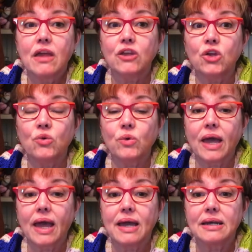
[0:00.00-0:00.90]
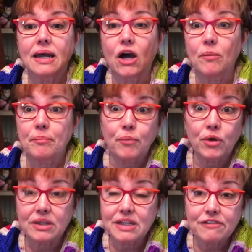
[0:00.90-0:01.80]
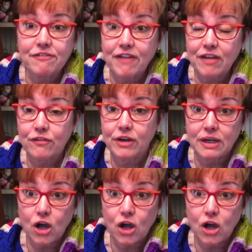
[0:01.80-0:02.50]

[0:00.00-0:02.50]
You can put a little favorite